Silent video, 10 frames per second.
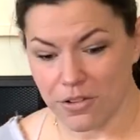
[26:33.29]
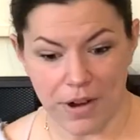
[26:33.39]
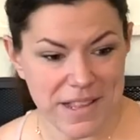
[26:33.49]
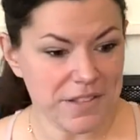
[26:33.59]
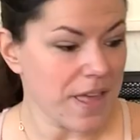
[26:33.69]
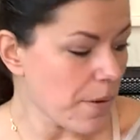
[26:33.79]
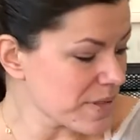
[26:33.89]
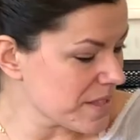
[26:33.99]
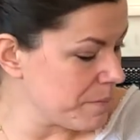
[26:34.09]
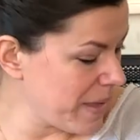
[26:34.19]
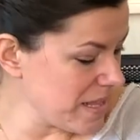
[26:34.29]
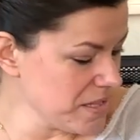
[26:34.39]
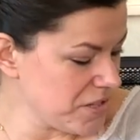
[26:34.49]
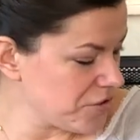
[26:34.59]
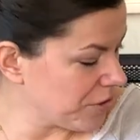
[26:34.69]
Great, so that was the
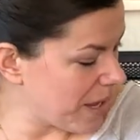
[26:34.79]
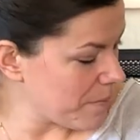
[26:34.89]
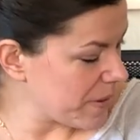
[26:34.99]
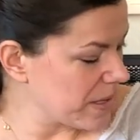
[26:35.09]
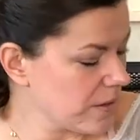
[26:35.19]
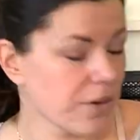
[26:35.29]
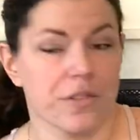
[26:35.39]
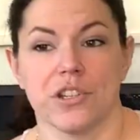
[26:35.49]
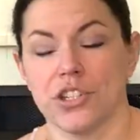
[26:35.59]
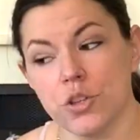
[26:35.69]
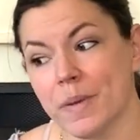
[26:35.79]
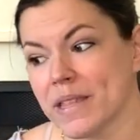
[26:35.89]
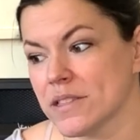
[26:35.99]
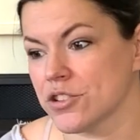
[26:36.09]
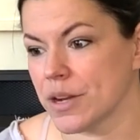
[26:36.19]
bins trip, or the two
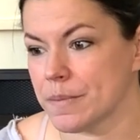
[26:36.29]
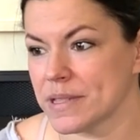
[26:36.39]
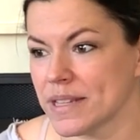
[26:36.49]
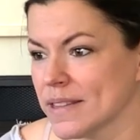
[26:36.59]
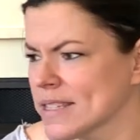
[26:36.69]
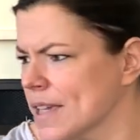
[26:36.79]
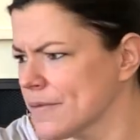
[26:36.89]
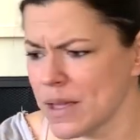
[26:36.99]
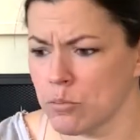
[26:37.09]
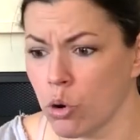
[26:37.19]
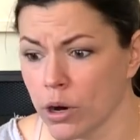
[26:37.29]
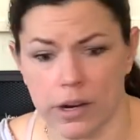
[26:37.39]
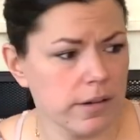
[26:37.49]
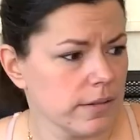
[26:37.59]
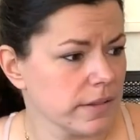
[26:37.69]
bins trips, unless I find
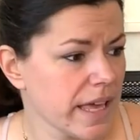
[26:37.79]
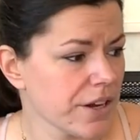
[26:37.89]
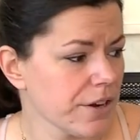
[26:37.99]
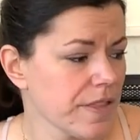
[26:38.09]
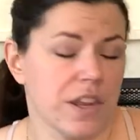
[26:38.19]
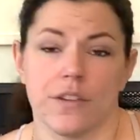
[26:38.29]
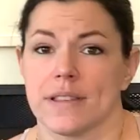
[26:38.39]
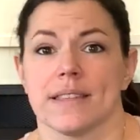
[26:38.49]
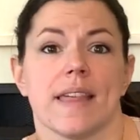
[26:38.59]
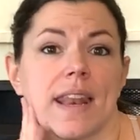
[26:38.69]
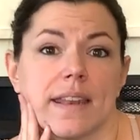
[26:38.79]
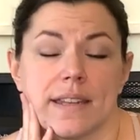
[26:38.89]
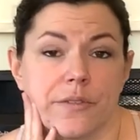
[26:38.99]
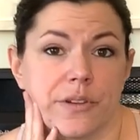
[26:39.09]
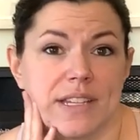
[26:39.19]
more later, and then you can see that at a
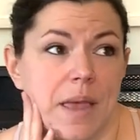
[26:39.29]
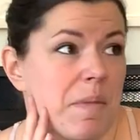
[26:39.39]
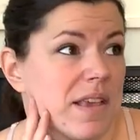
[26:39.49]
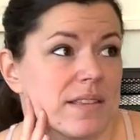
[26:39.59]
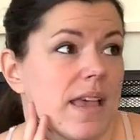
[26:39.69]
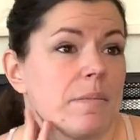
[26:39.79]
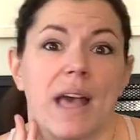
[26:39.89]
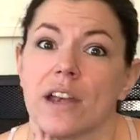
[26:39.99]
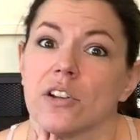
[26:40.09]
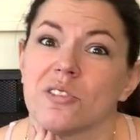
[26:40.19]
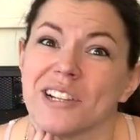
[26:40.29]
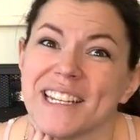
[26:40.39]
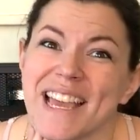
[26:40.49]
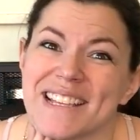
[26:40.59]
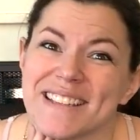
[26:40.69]
different time because I'm not at all
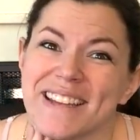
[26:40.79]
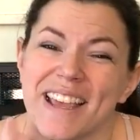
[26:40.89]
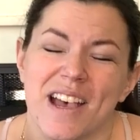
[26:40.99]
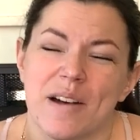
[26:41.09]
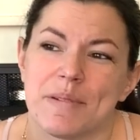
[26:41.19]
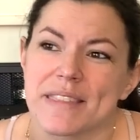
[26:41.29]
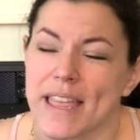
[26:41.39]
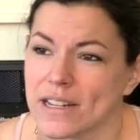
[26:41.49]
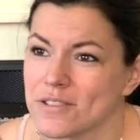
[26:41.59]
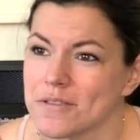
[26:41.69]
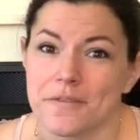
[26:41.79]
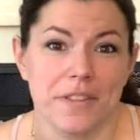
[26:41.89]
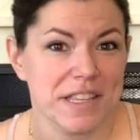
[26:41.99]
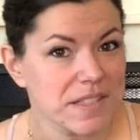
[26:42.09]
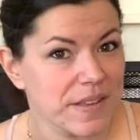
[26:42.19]
organized. But that'll do it for
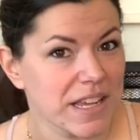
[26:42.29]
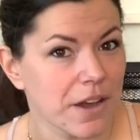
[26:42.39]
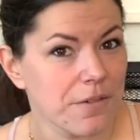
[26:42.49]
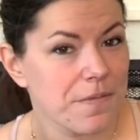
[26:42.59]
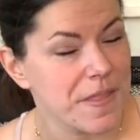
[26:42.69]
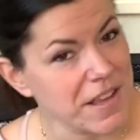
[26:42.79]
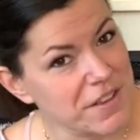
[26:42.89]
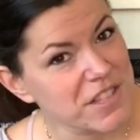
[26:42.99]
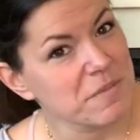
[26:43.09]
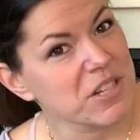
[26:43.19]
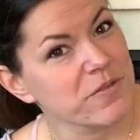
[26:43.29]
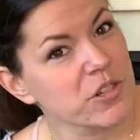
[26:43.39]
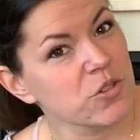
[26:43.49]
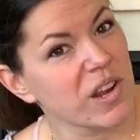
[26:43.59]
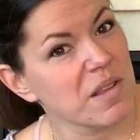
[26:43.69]
this video. Thank you so much for
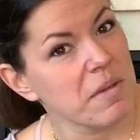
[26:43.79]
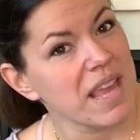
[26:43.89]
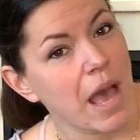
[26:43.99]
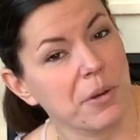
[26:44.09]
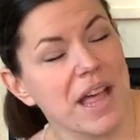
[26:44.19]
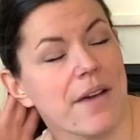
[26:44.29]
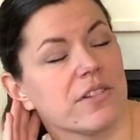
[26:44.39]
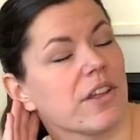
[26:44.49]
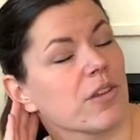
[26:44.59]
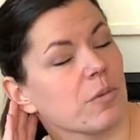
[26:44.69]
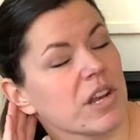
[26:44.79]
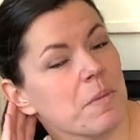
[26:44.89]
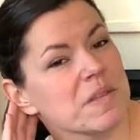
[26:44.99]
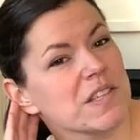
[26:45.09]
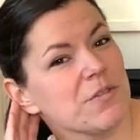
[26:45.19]
joining me. I will have another one
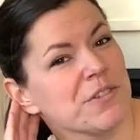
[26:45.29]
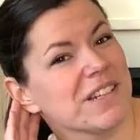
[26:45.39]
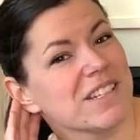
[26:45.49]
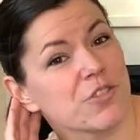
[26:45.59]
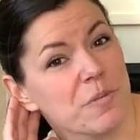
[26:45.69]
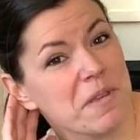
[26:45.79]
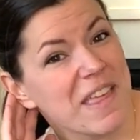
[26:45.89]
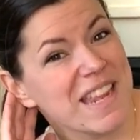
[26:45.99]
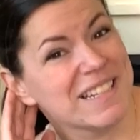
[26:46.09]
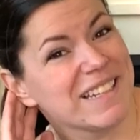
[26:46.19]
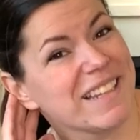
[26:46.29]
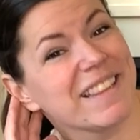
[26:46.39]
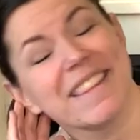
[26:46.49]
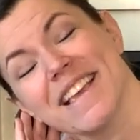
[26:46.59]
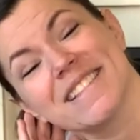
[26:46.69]
up soon. Join me then.
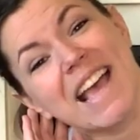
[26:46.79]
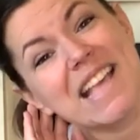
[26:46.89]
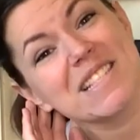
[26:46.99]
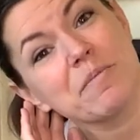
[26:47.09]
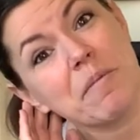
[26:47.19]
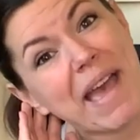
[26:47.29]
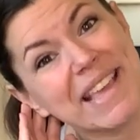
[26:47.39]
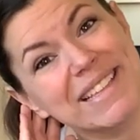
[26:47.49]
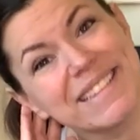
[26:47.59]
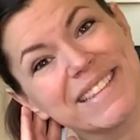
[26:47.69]
Thanks, guys. Bye-bye.